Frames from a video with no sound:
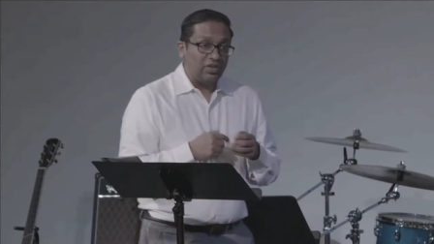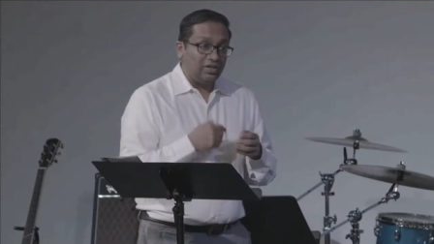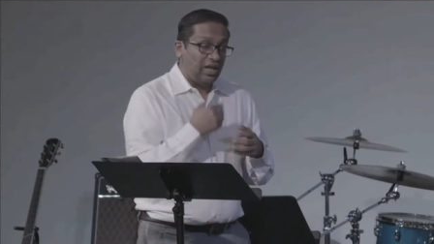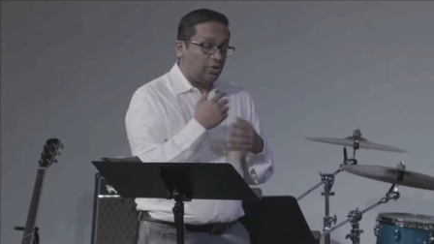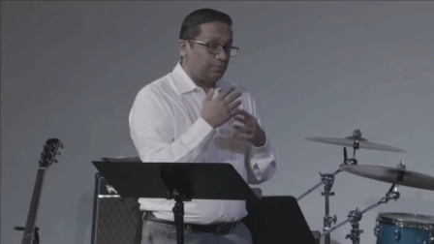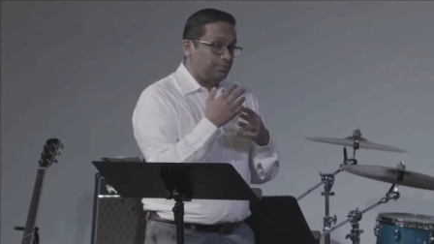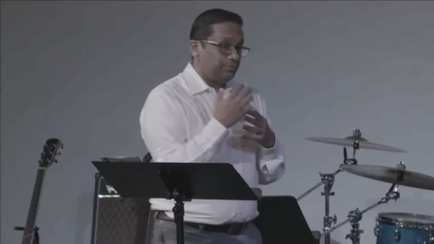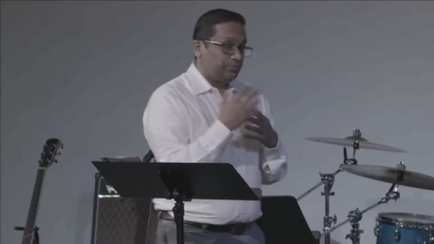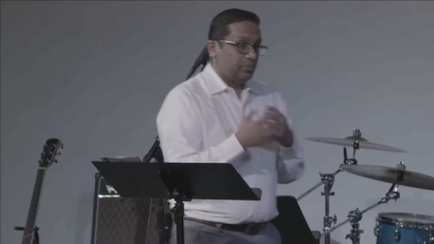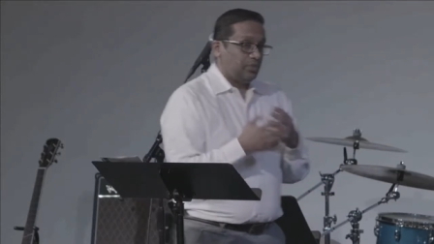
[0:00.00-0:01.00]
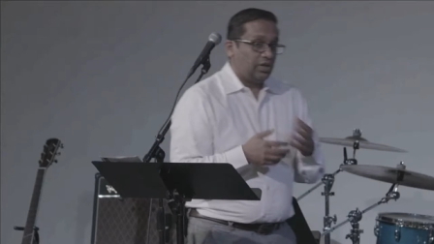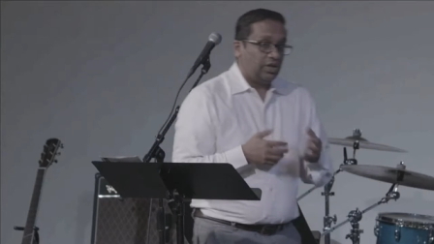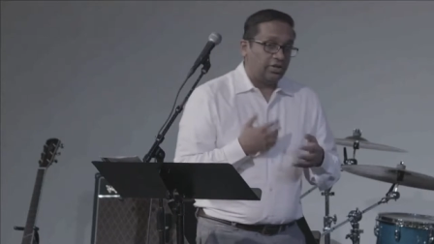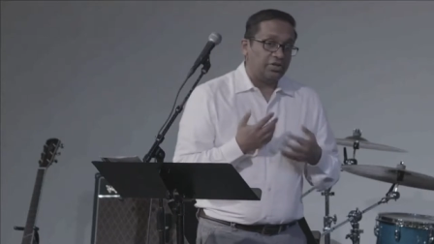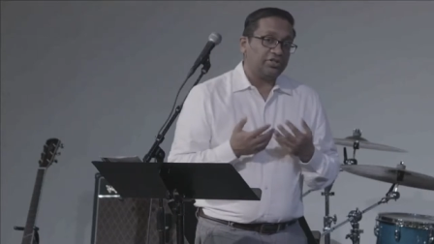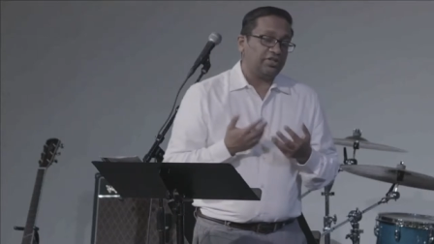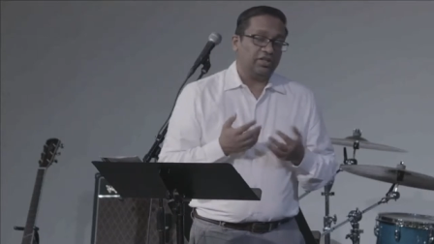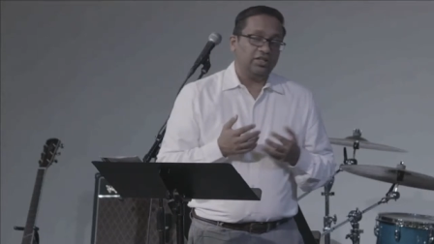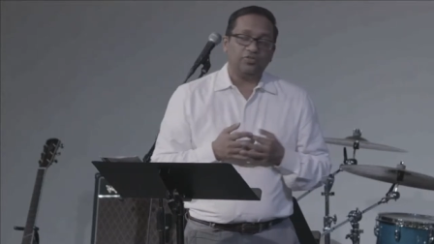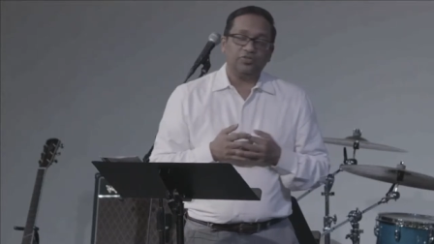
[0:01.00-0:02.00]
Now, in our
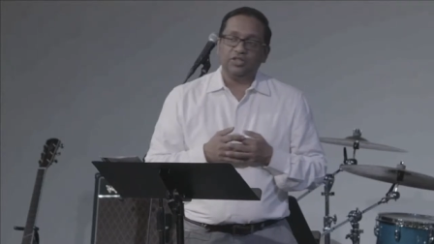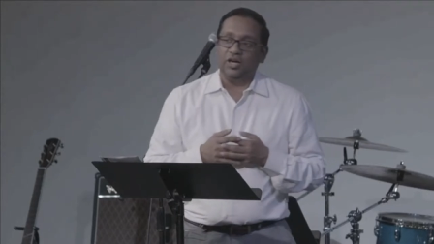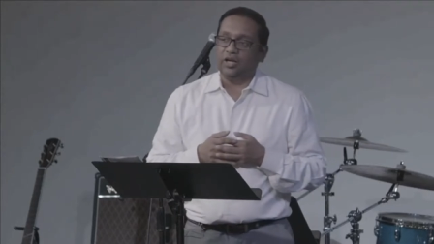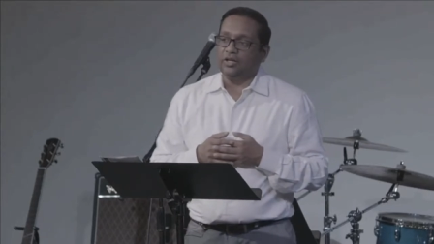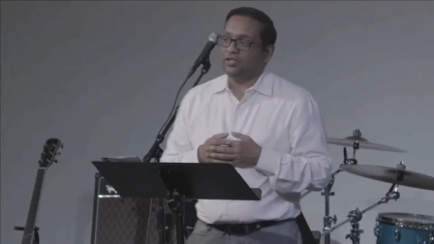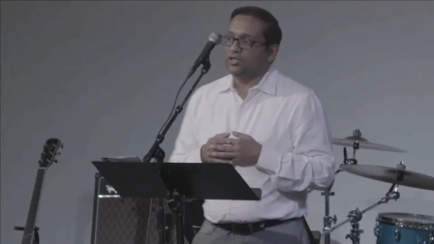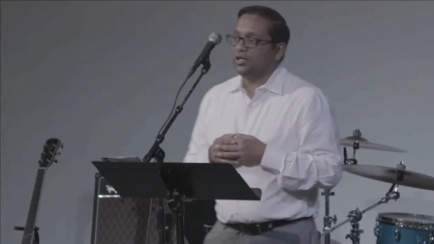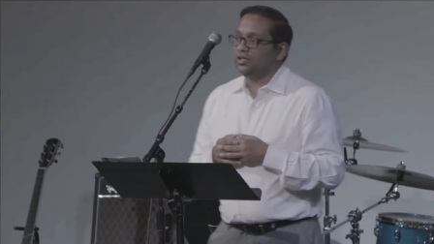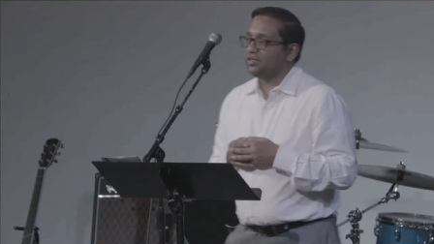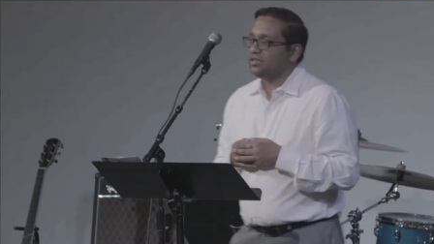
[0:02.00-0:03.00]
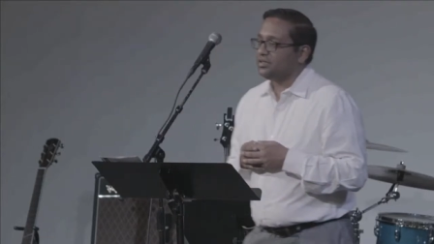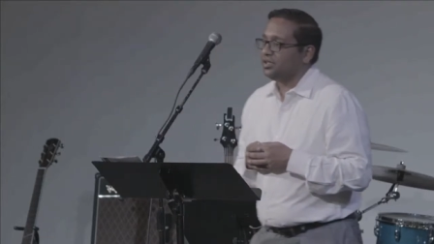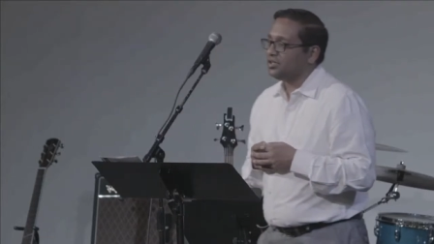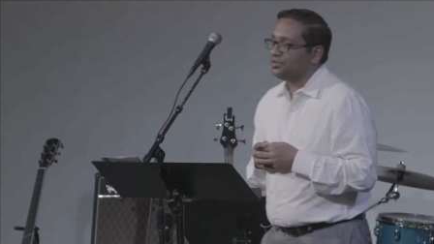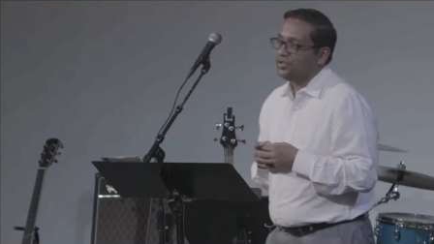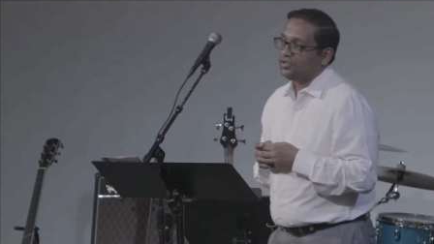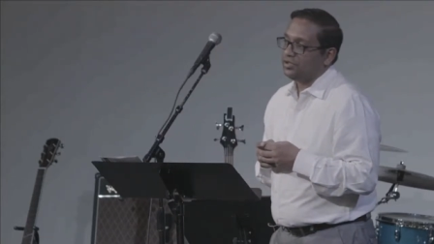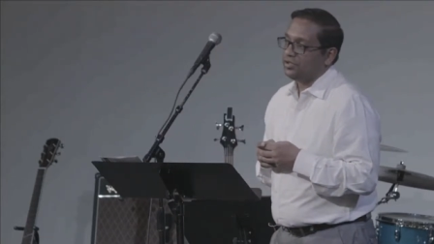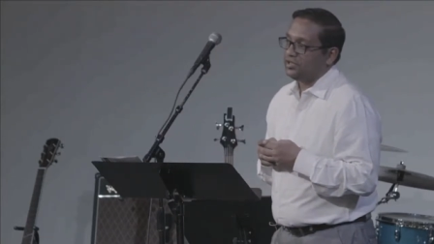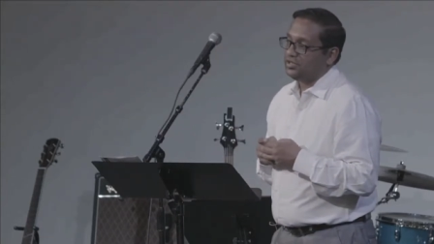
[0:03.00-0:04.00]
study of John, in John 6, we
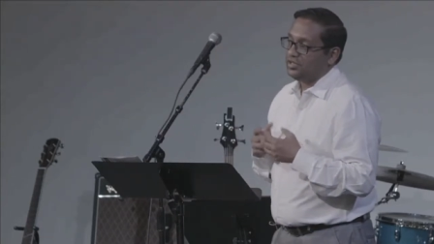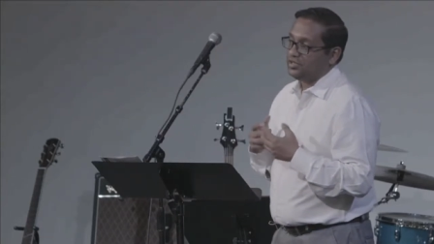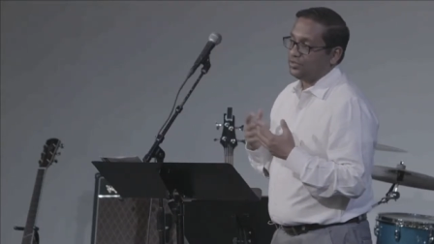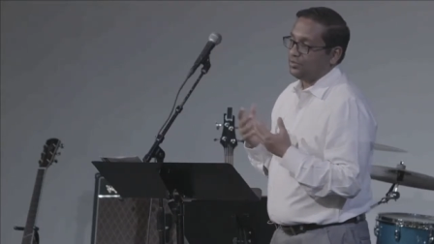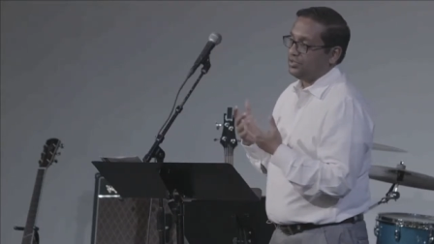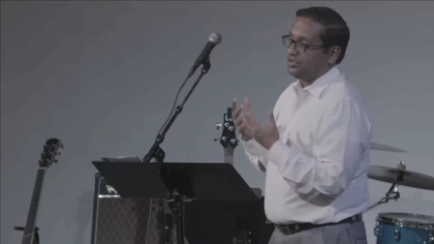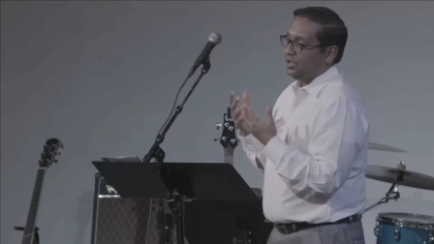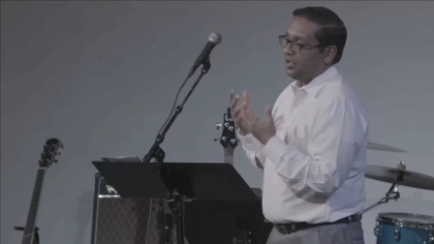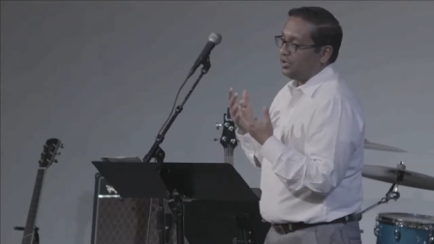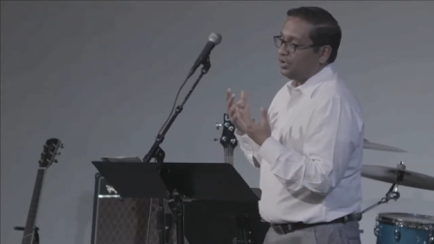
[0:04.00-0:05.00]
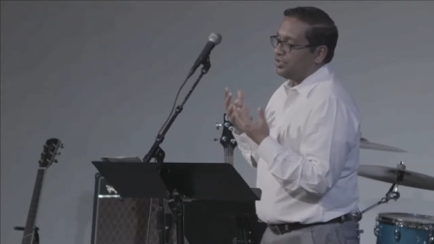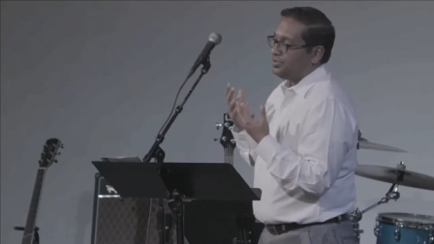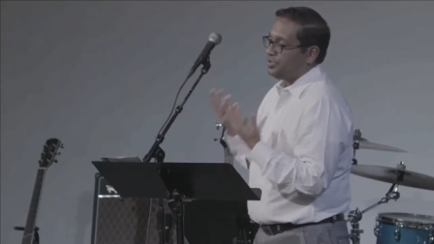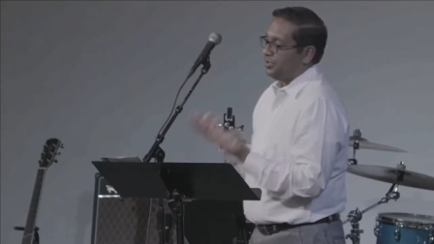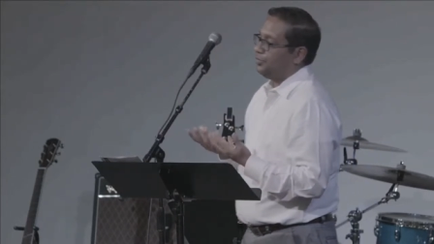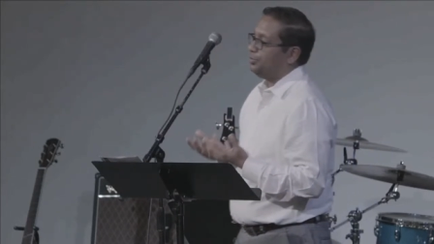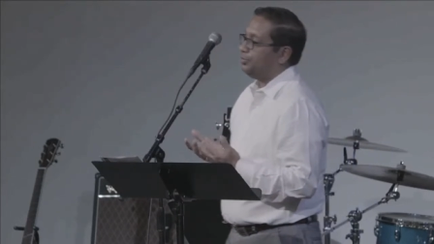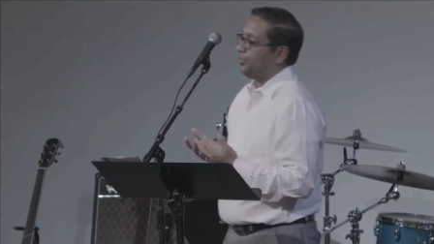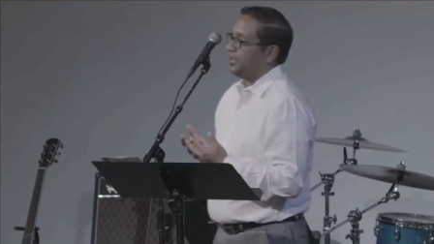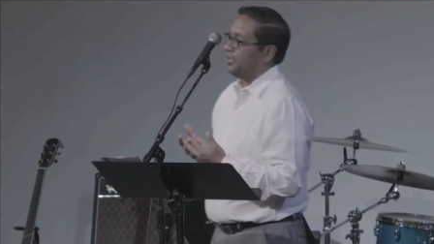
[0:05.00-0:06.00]
saw that Jesus was calls himself the
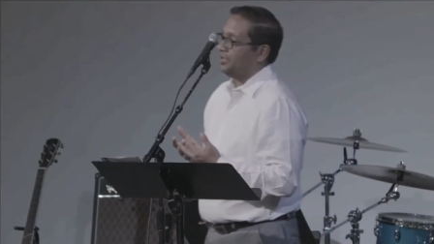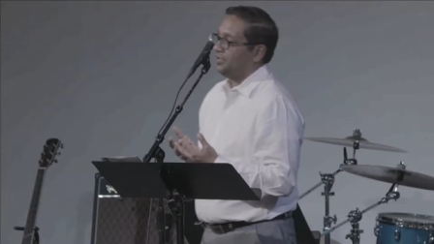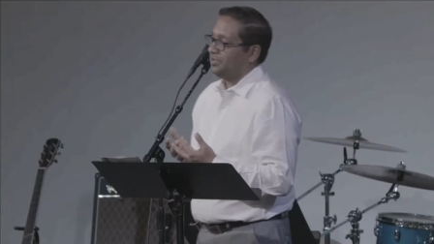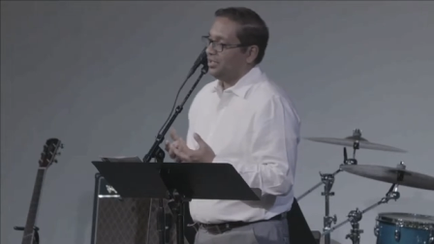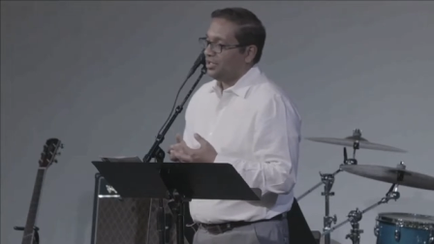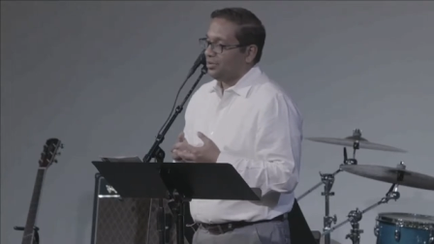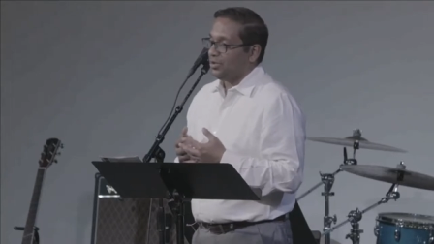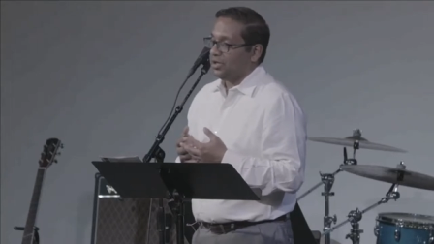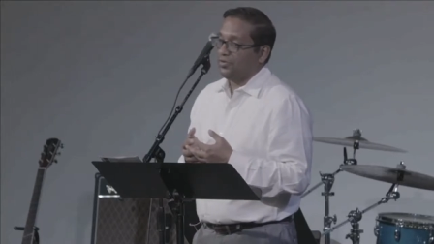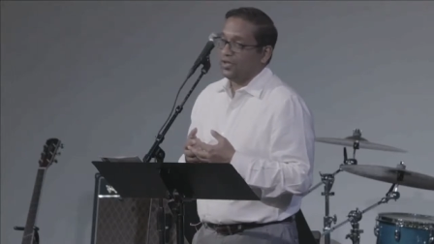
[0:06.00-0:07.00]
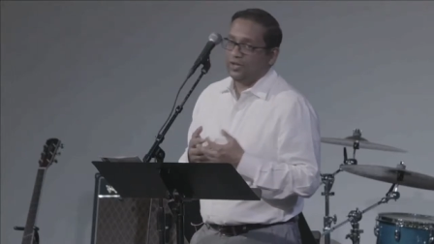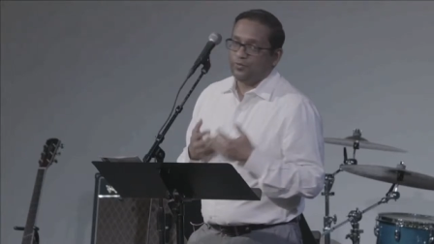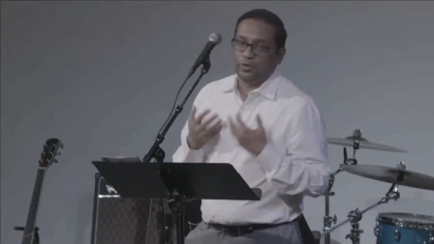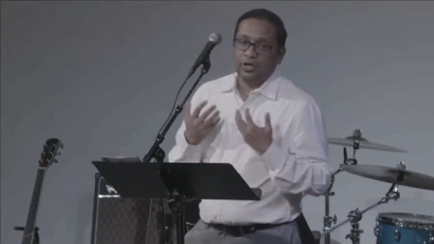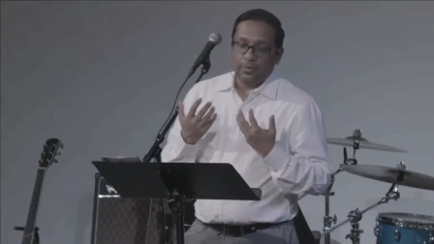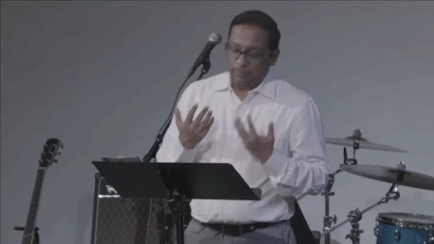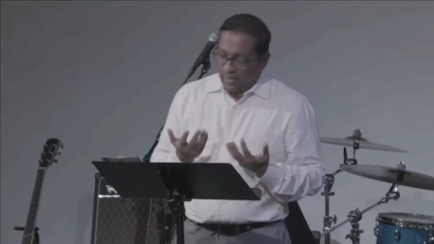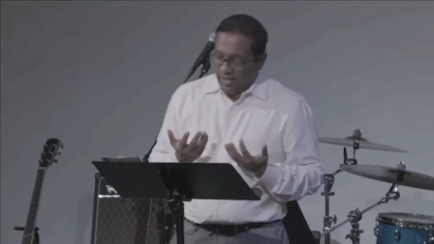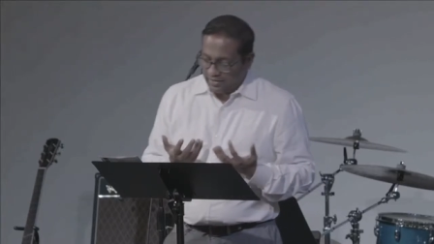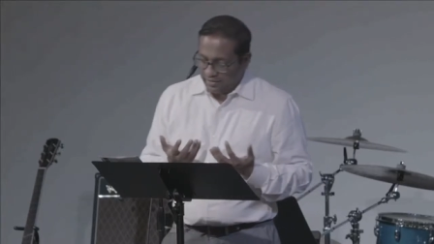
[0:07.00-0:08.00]
bread, the bread of life, or
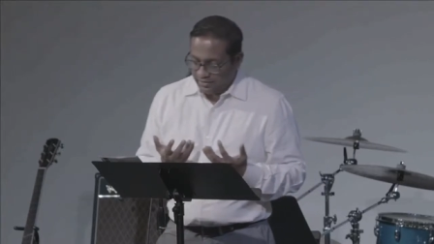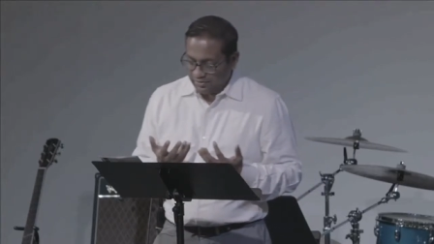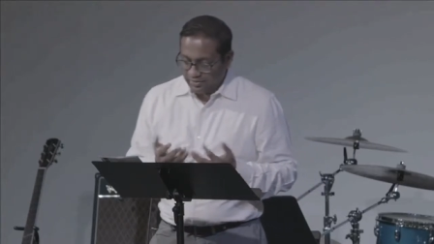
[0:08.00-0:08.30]
manna.